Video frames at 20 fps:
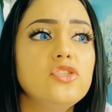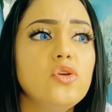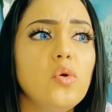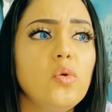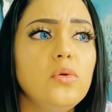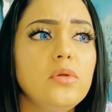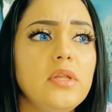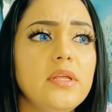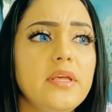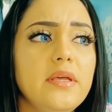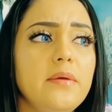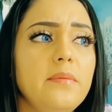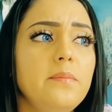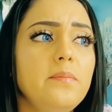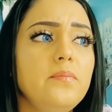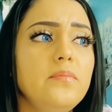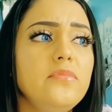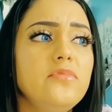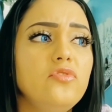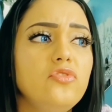told
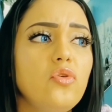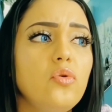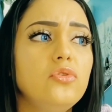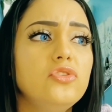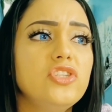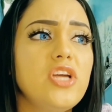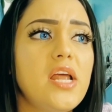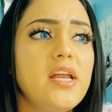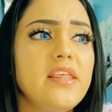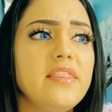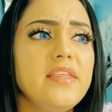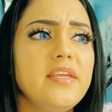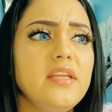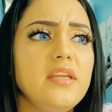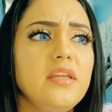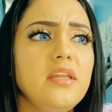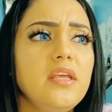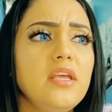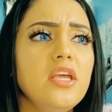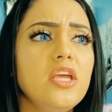him, told
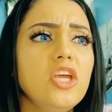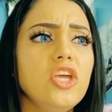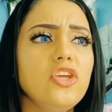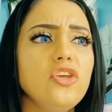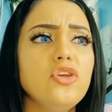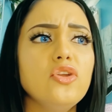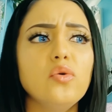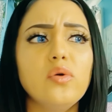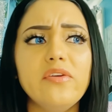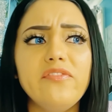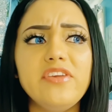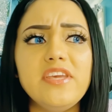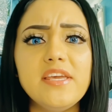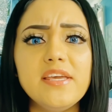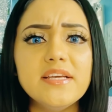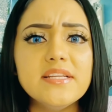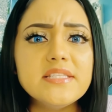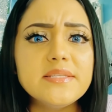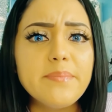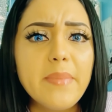Jonathan, you know, if he
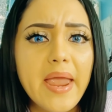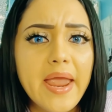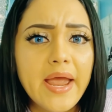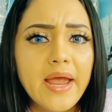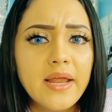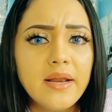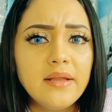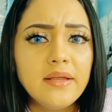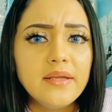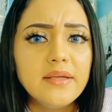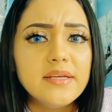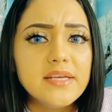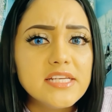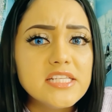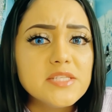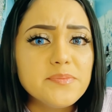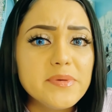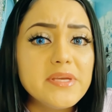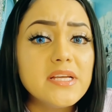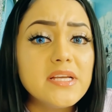gets mad,
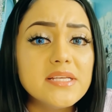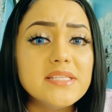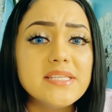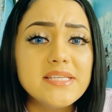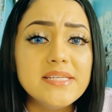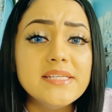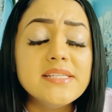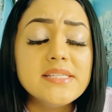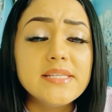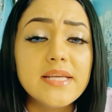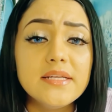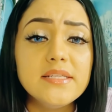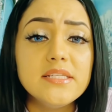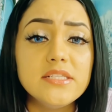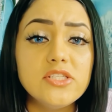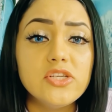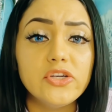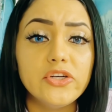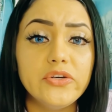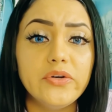it's because he
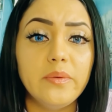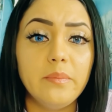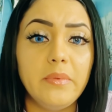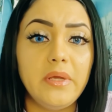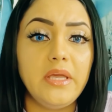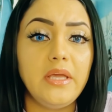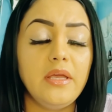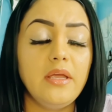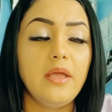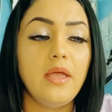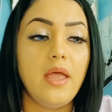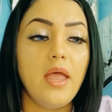intended to hurt me.